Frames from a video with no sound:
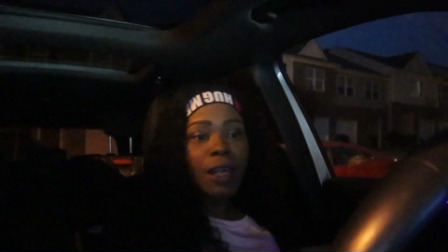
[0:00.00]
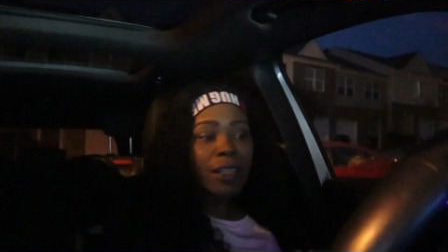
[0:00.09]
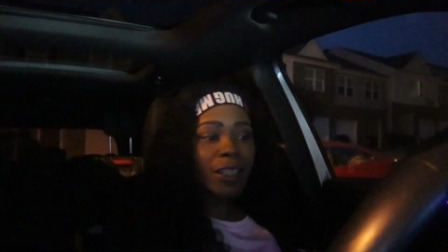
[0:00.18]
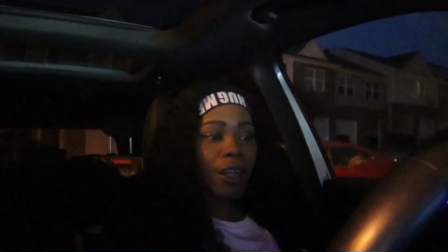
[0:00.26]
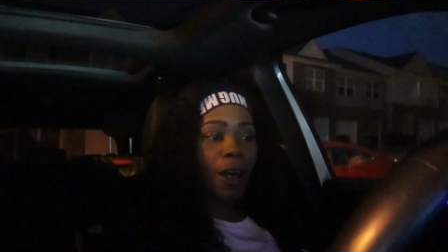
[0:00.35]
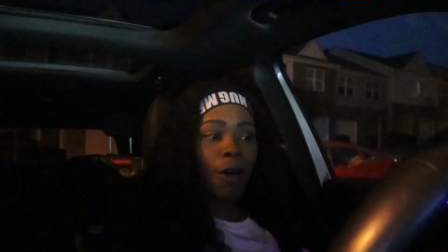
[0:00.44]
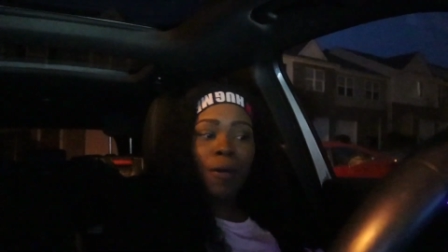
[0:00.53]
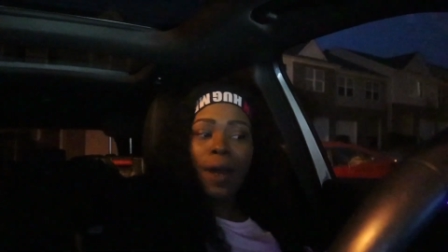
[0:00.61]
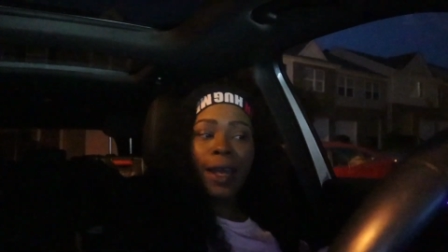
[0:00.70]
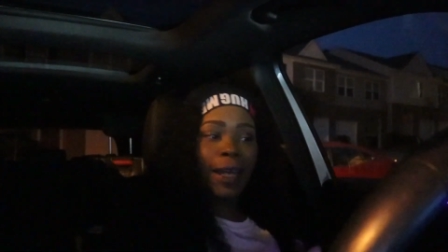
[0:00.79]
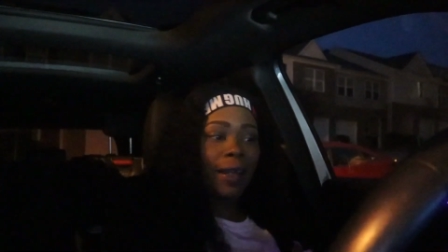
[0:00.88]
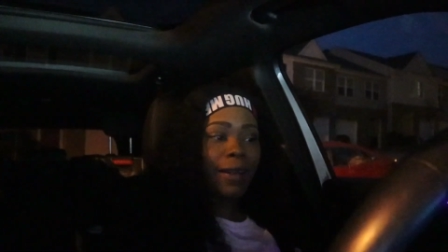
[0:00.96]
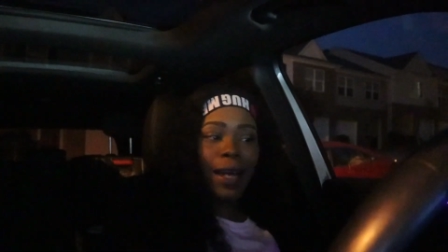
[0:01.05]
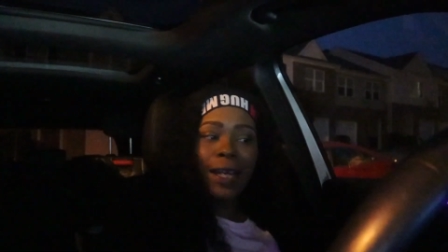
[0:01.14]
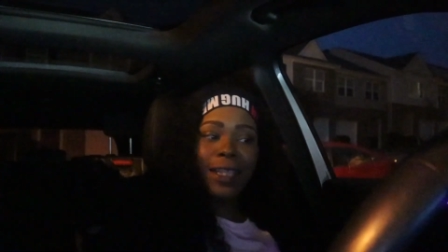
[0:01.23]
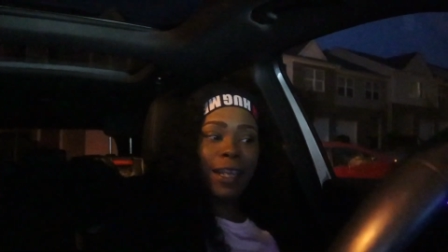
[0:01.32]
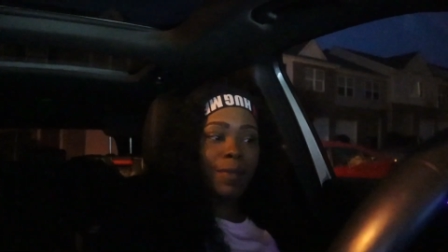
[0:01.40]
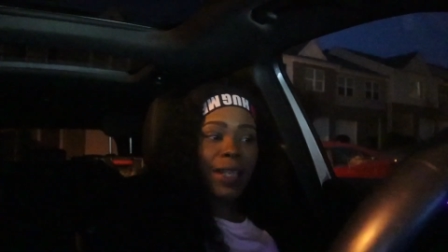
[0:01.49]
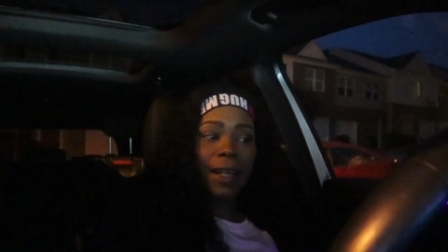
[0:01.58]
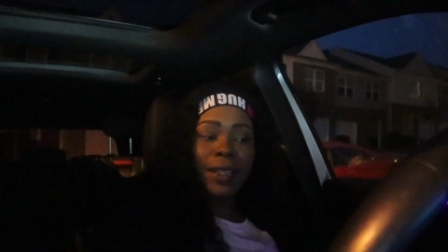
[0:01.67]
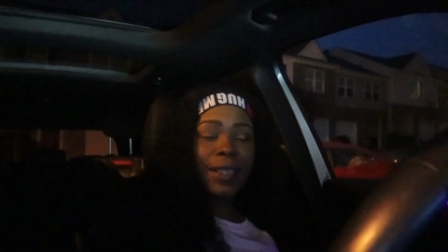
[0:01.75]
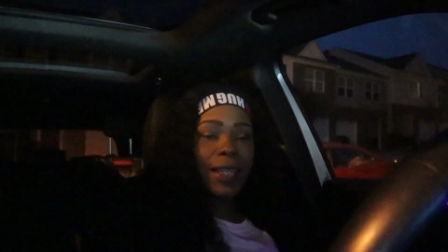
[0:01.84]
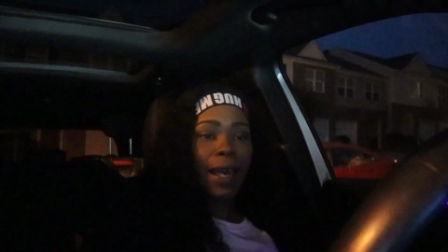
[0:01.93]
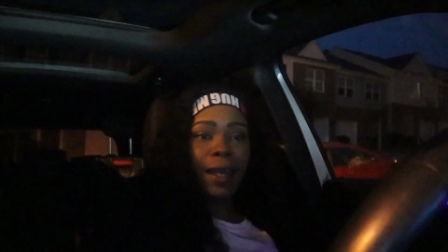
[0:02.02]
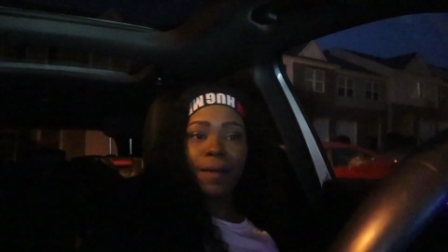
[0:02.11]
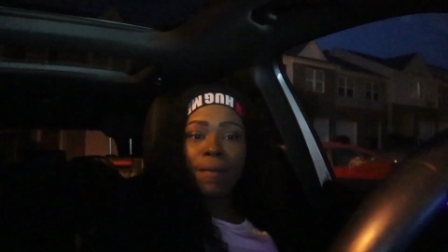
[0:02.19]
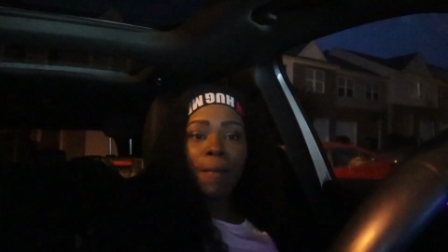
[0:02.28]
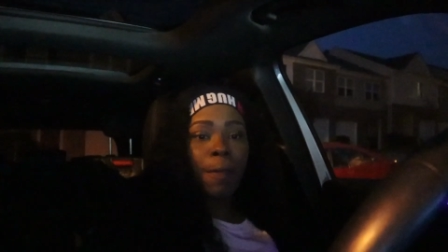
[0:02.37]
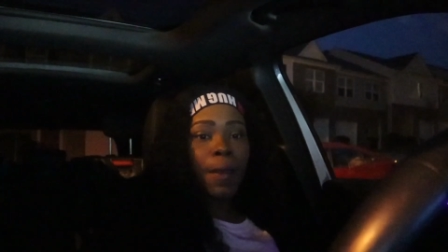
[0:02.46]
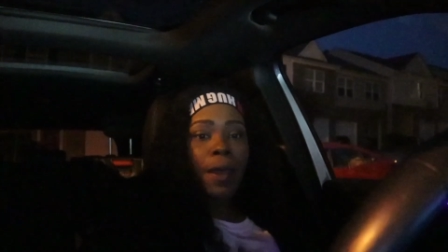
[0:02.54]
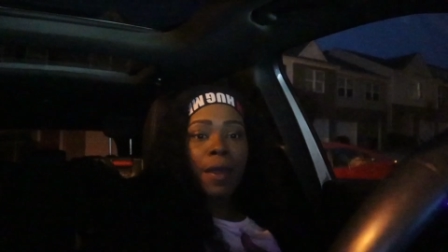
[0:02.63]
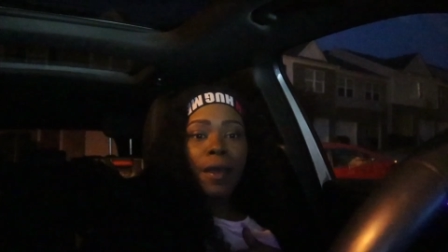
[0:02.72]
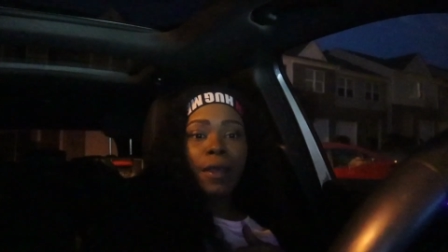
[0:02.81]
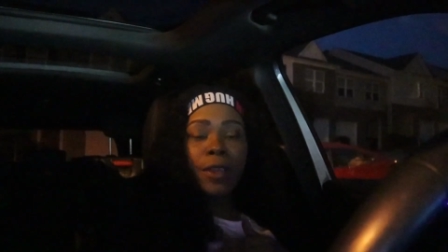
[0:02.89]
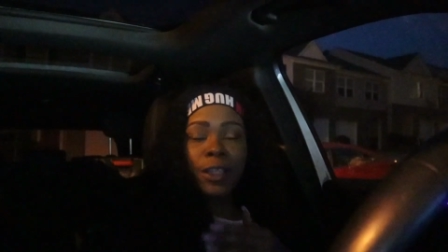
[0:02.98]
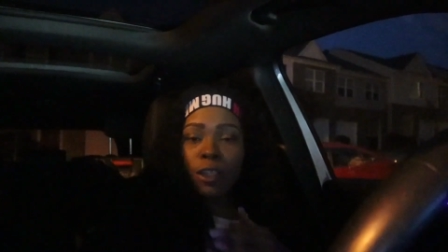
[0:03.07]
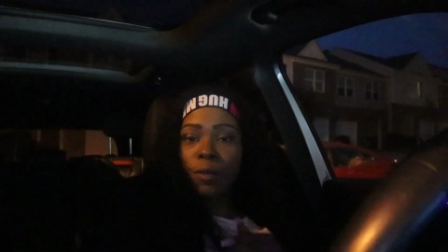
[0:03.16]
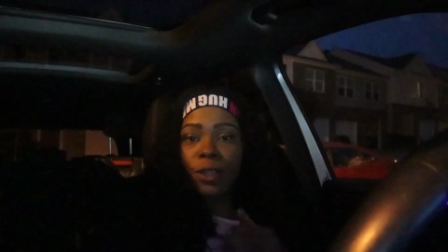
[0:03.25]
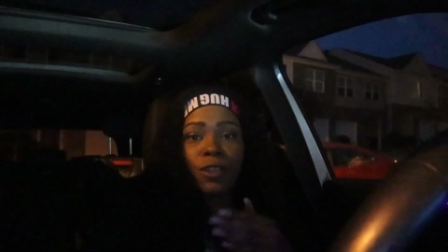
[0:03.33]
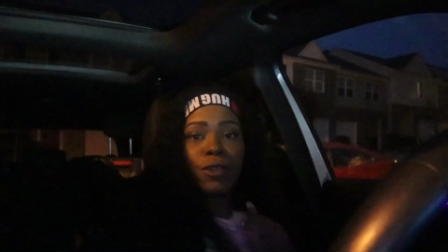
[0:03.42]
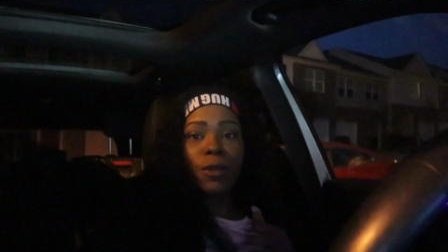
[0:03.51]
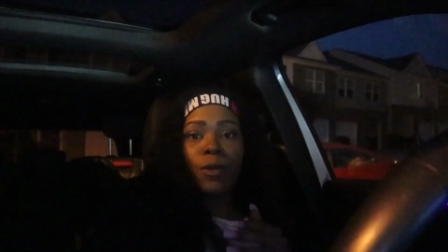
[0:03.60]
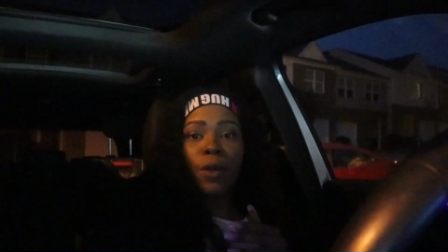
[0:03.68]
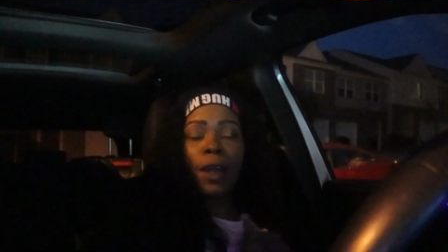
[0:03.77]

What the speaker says: So 8-9 times out of 10, this is what you do.